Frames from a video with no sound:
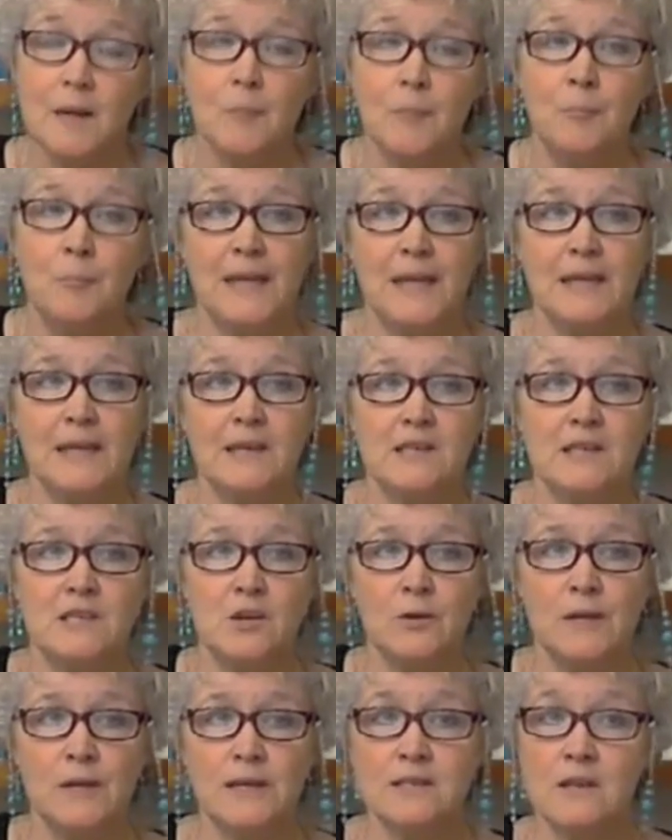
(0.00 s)
Baking
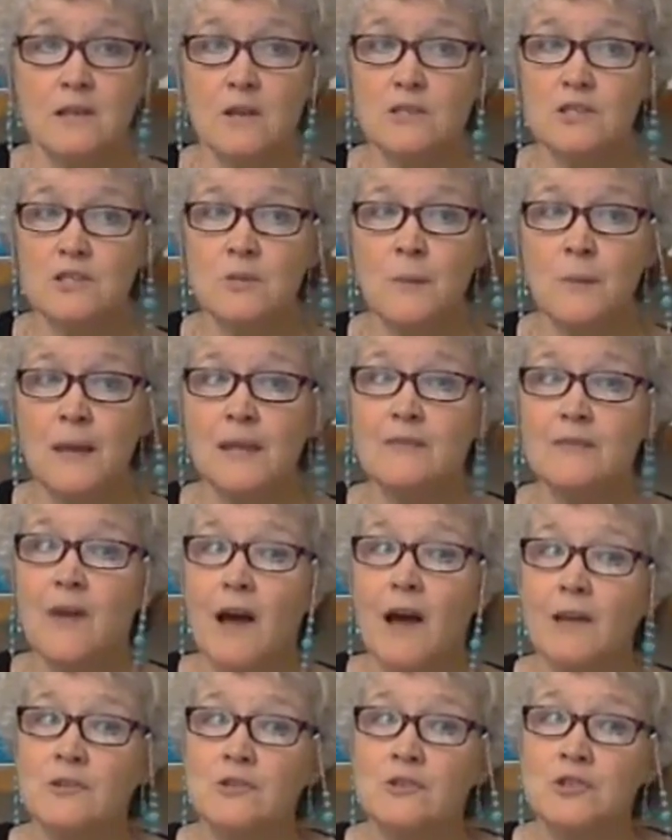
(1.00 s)
soda is also made of
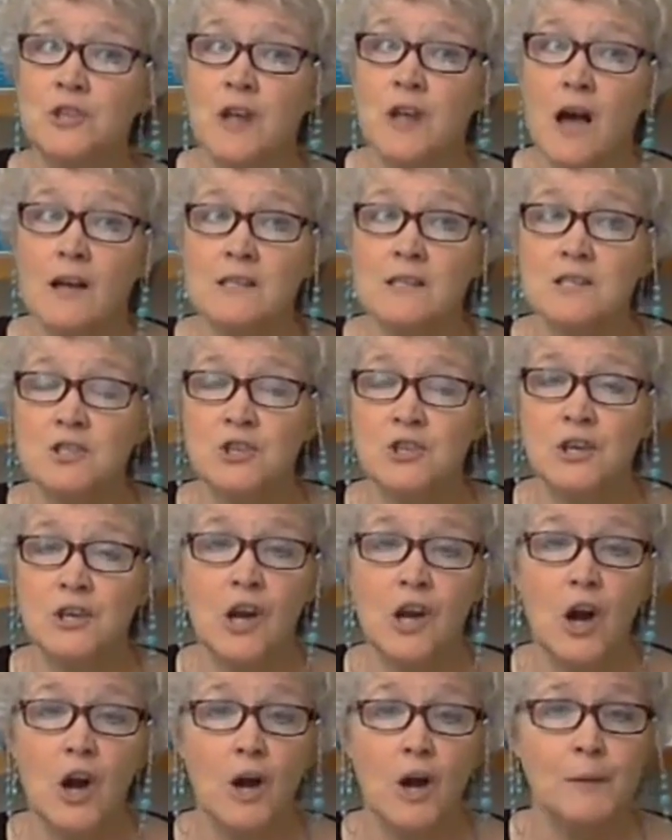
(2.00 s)
hydrogen, oxygen,
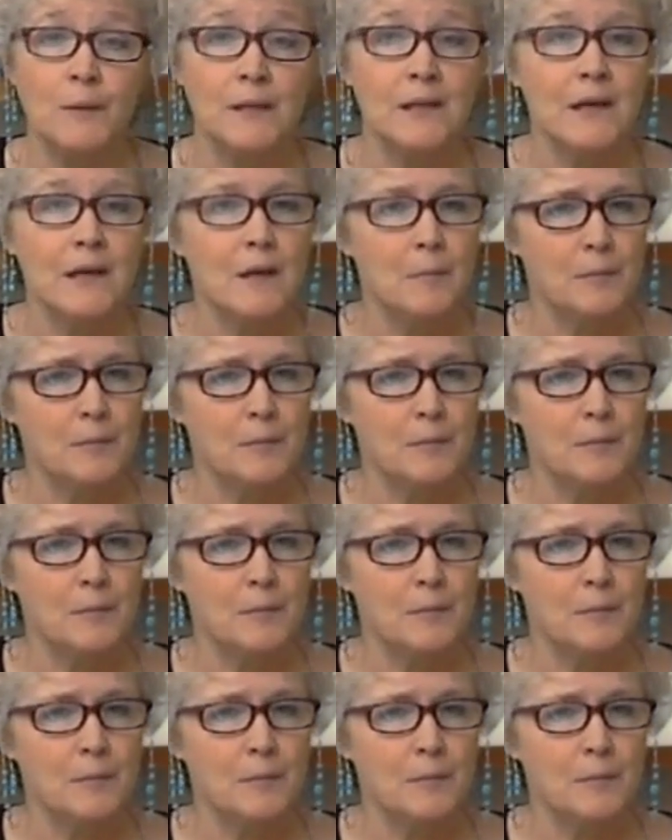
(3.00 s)
and carbon,